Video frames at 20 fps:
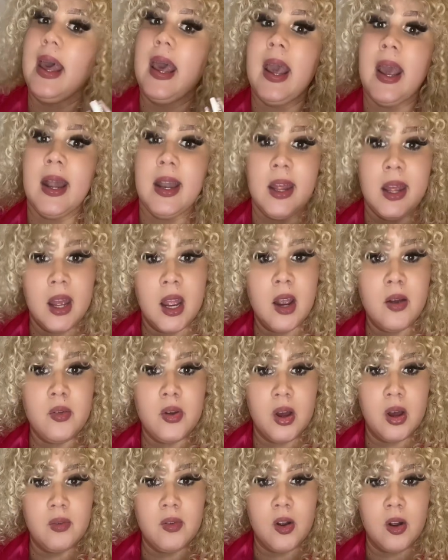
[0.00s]
any
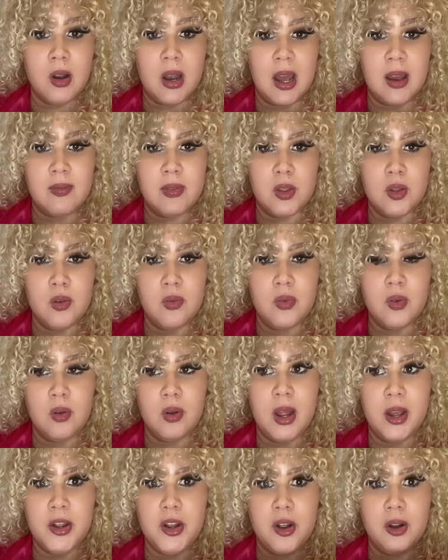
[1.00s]
area of your life that you feel
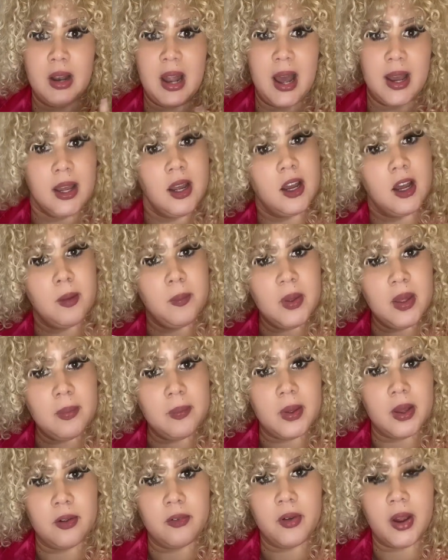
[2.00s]
like you're lacking
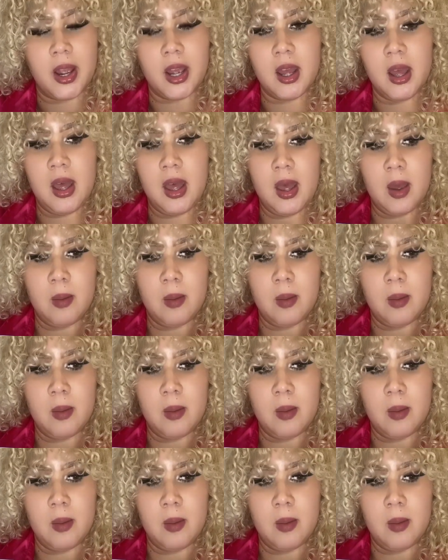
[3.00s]
commitment, right?